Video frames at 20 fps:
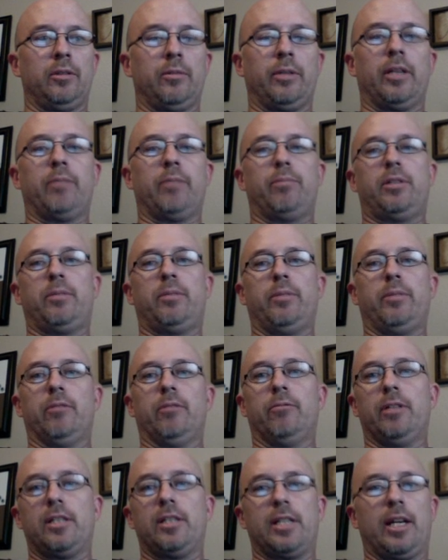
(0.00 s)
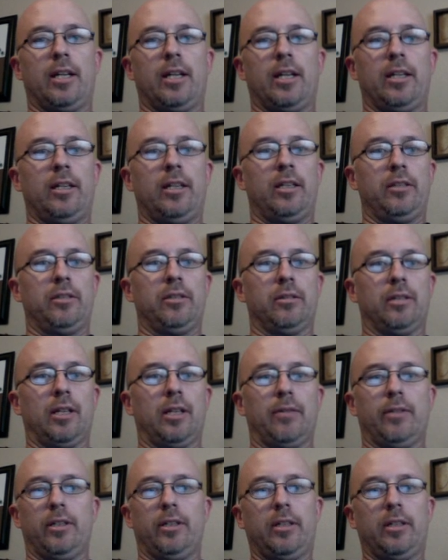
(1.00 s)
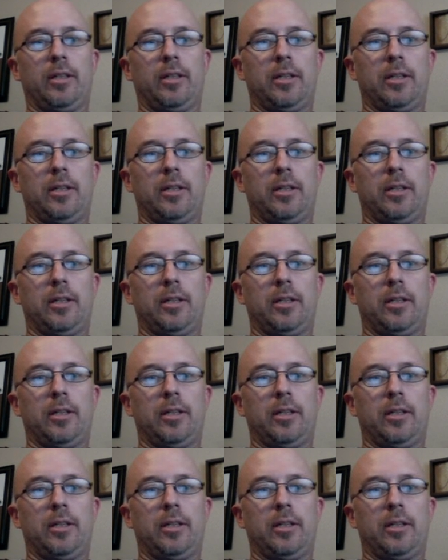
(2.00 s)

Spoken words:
get to be a whiz at it, and you'll love it.